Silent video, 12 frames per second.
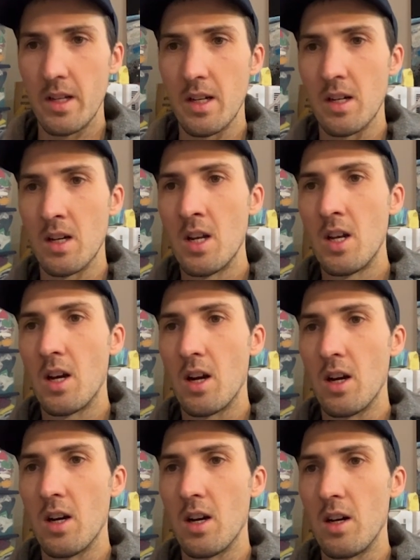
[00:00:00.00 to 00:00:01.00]
here,
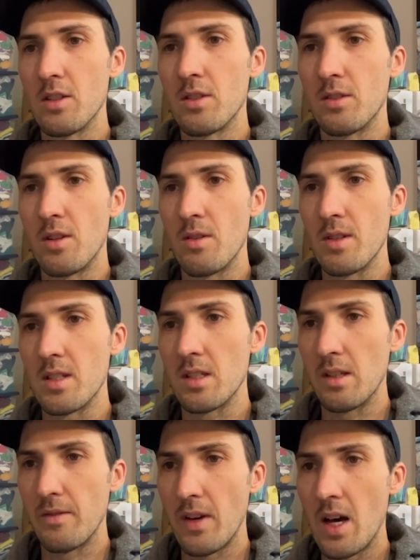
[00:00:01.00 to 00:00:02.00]
also known as
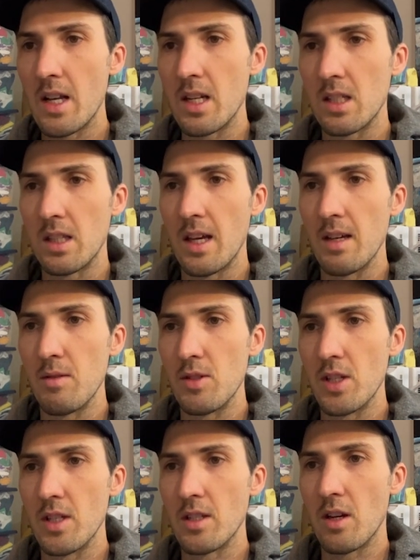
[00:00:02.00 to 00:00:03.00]
Slavonic
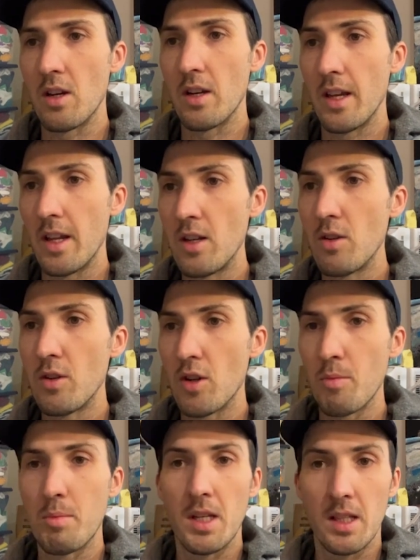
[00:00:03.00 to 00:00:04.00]
languages, are
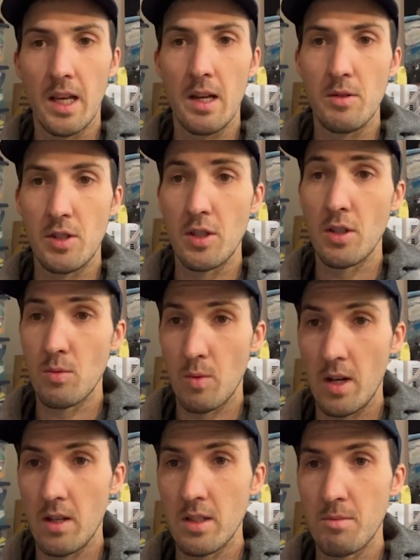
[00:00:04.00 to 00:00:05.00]
Indo-European languages as
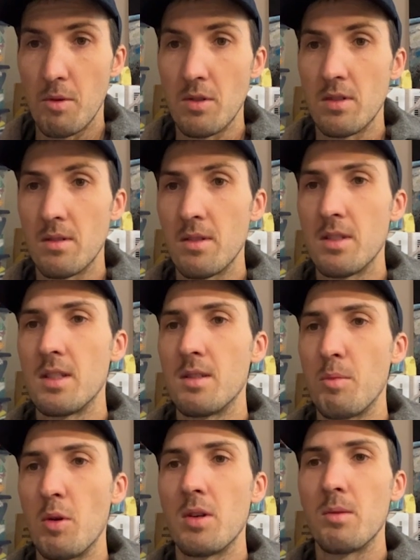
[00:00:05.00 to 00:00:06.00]
well,
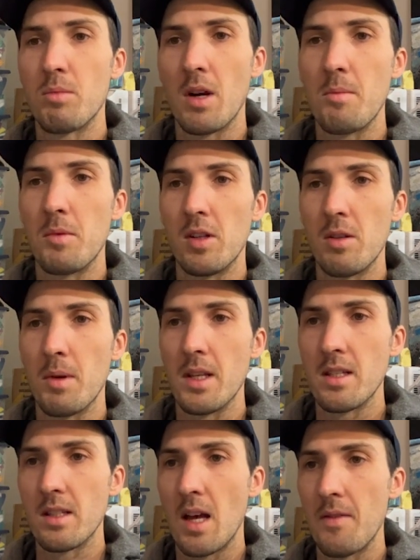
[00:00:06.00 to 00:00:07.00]
spoken primarily by
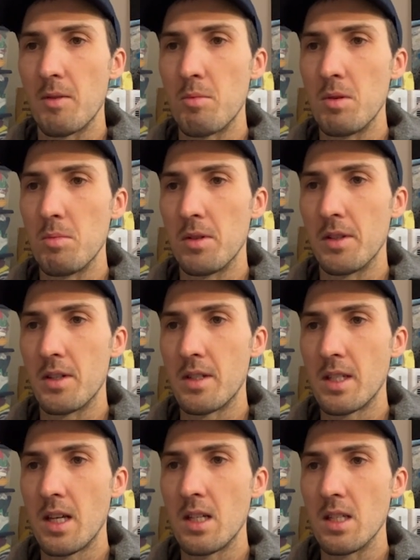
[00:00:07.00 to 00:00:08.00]
the Slavic people and their
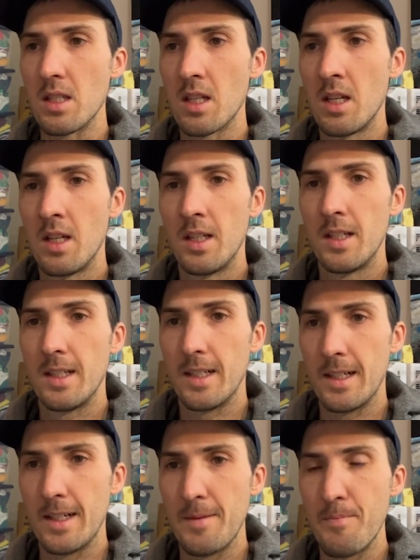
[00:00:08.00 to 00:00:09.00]
descendants.
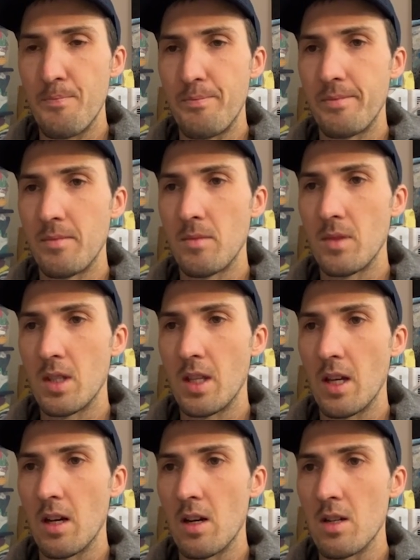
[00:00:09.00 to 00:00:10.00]

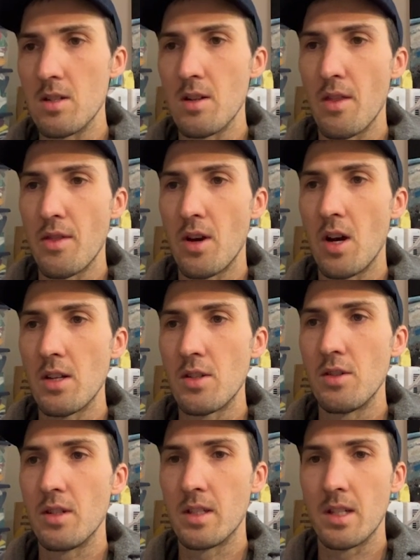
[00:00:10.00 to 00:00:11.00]
They are thought
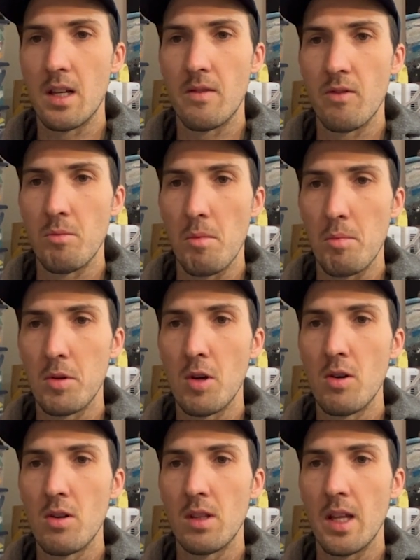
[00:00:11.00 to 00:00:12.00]
to descend from the
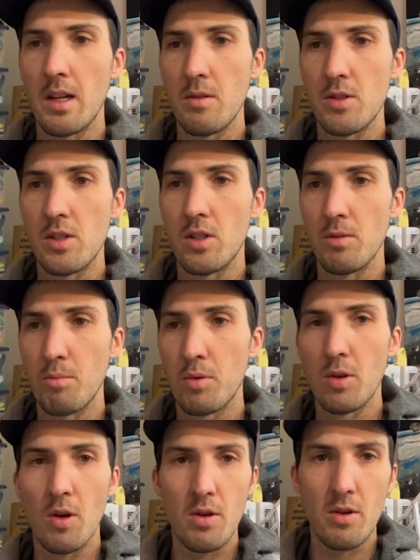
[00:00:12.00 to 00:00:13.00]
proto-language called
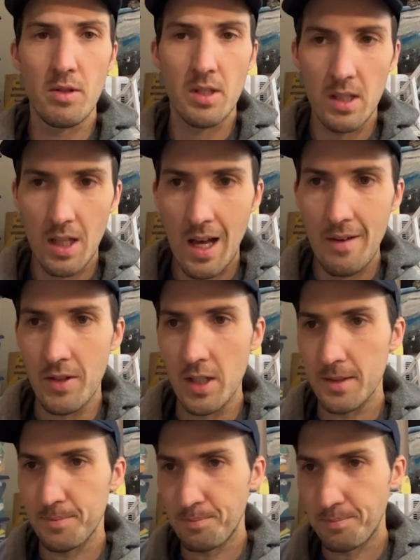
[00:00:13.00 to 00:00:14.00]
Proto-Slavic